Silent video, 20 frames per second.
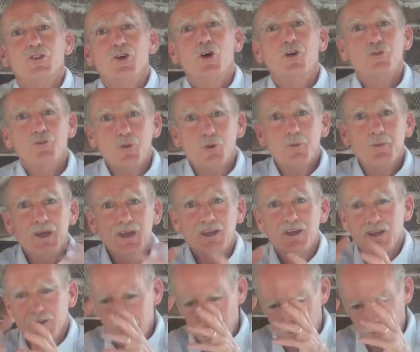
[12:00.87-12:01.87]
Those were
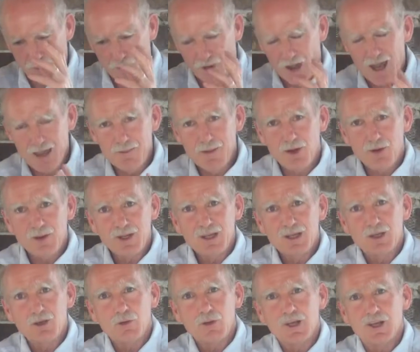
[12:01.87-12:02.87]
the
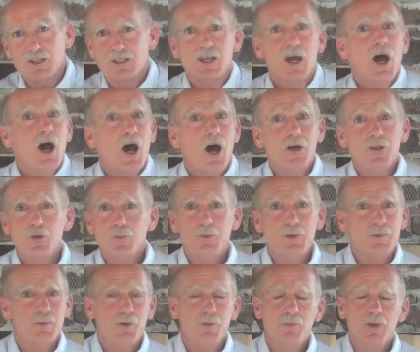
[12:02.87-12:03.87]
primary ingredients. Other
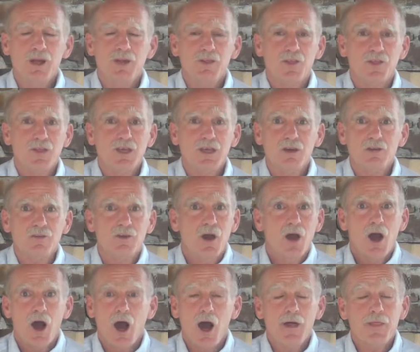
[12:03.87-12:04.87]
people might think of
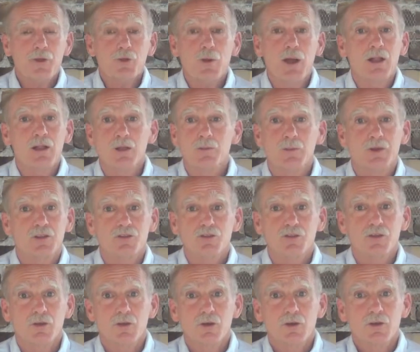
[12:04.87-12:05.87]
other
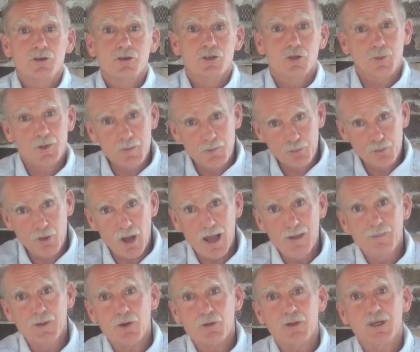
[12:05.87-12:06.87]
elements to be
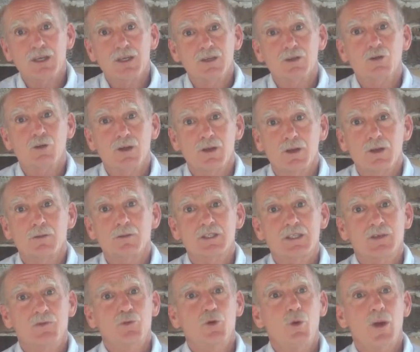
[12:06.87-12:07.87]
primary ingredients.
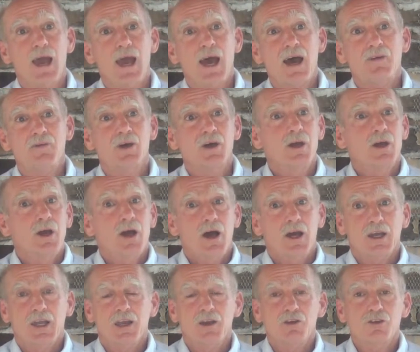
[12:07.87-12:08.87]
If you have
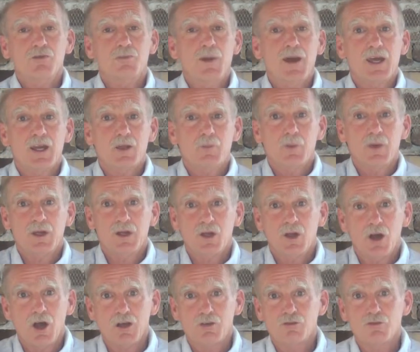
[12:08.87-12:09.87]
a charismatic
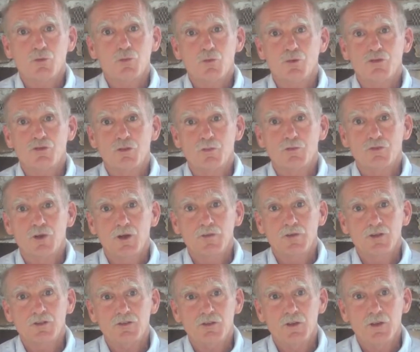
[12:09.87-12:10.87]
Pentecostal worship
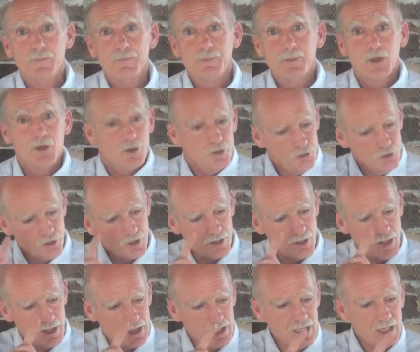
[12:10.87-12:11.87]
service, you're
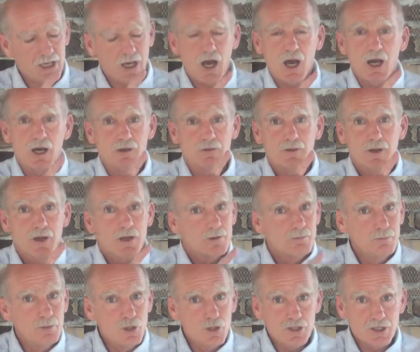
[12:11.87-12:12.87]
going to think of
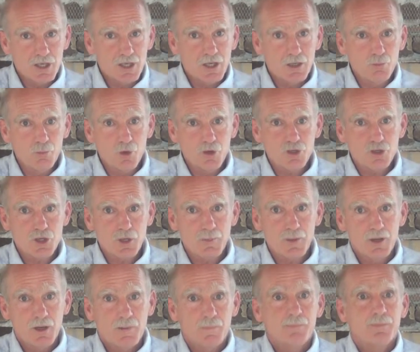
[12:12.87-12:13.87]
music and
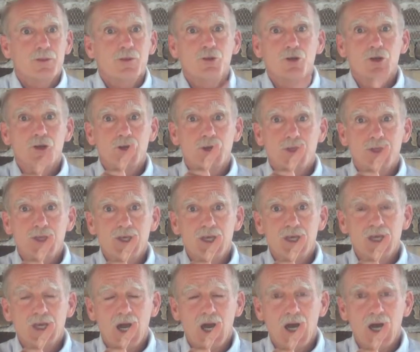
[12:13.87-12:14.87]
worship. You're going to
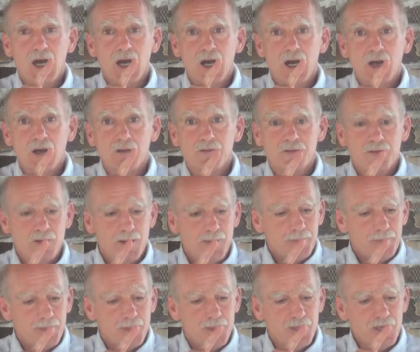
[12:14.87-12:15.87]
think of
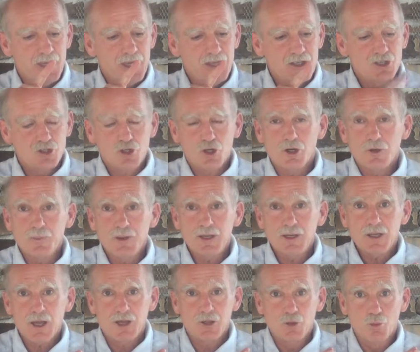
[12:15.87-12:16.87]
the
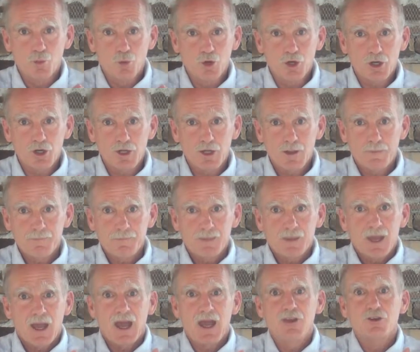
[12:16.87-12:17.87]
sermon and the word.
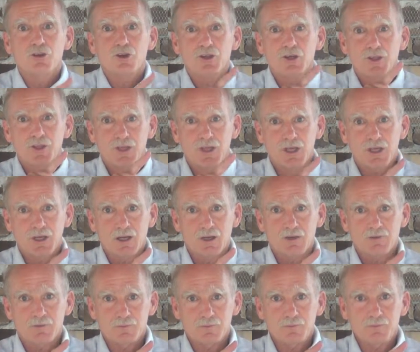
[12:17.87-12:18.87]
And you're going to think
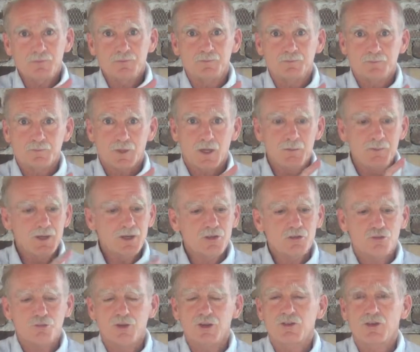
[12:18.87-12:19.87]
of a
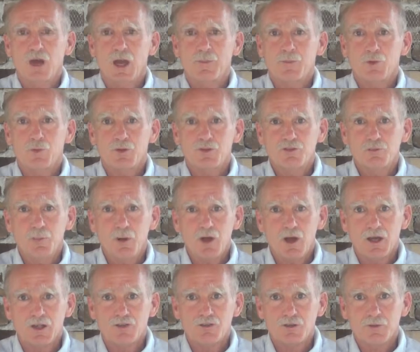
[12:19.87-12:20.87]
ministry time, a
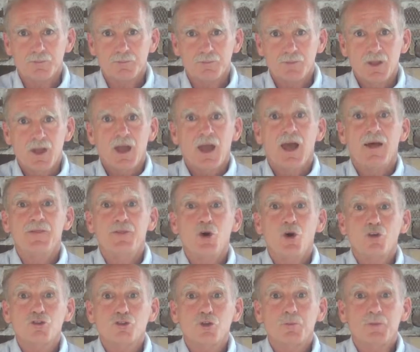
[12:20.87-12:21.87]
response. And
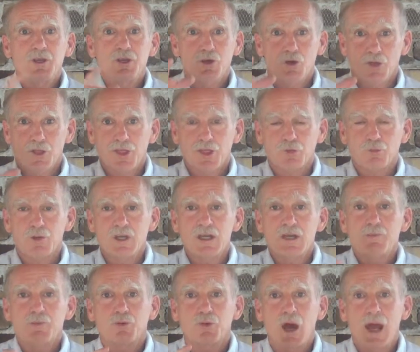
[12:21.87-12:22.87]
those will be your
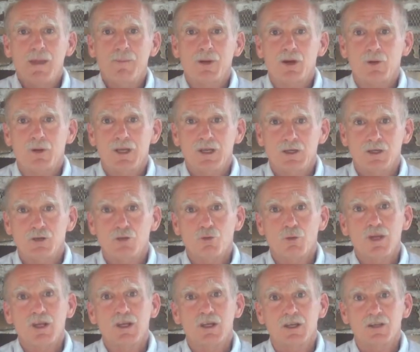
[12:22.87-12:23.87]
three primary
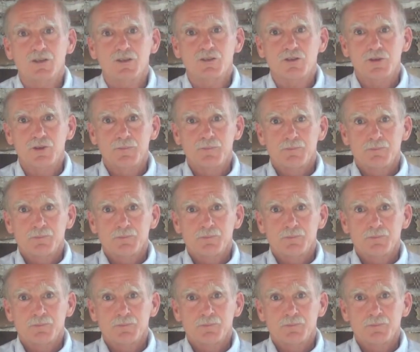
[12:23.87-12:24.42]
ingredients.